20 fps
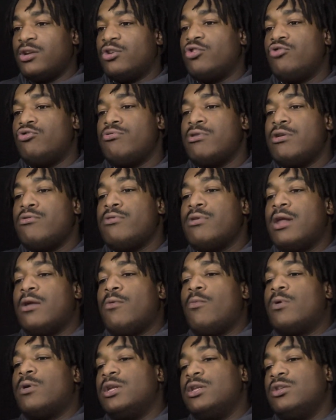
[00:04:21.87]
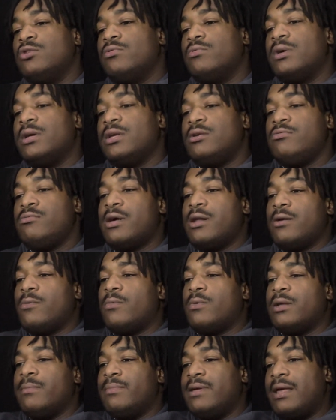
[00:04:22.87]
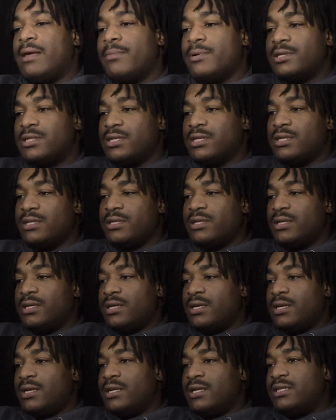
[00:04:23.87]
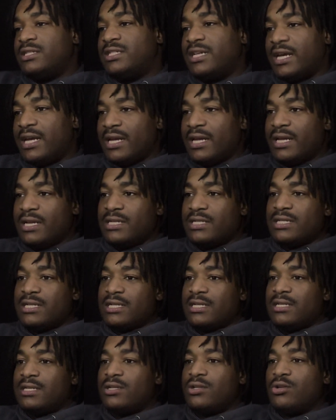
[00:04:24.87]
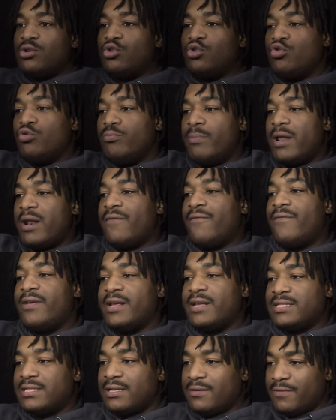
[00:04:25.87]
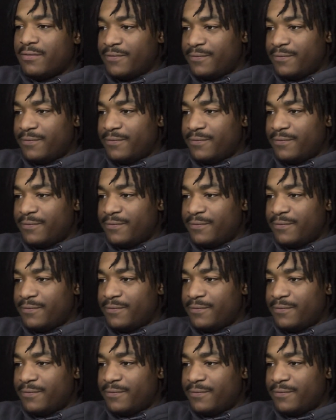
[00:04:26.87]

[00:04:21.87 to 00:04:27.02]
You gotta want to do it. You gotta want to be able to change and do better for yourself.